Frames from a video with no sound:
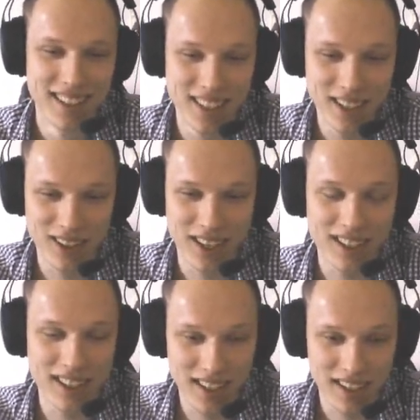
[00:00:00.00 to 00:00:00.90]
No, I,
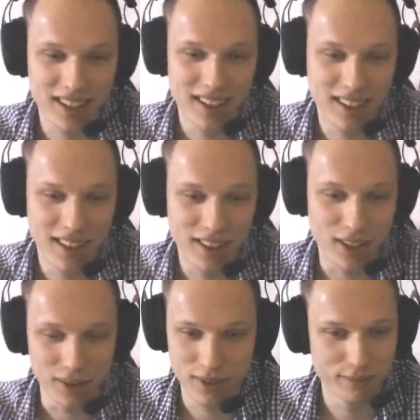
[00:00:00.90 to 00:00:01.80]
yeah. No.
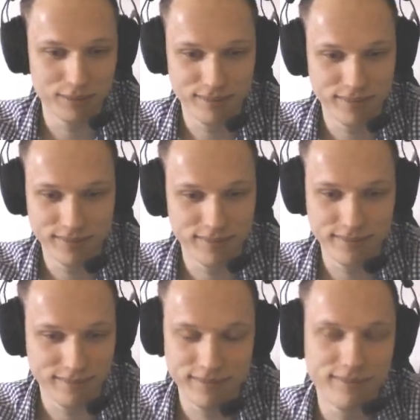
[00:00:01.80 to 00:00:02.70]

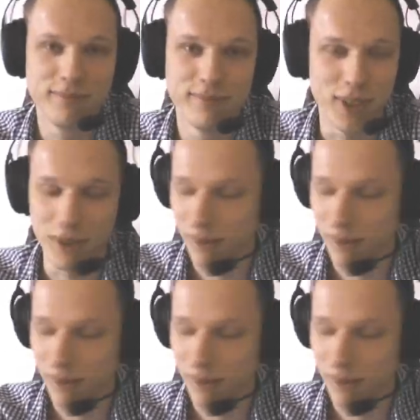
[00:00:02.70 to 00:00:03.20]
No.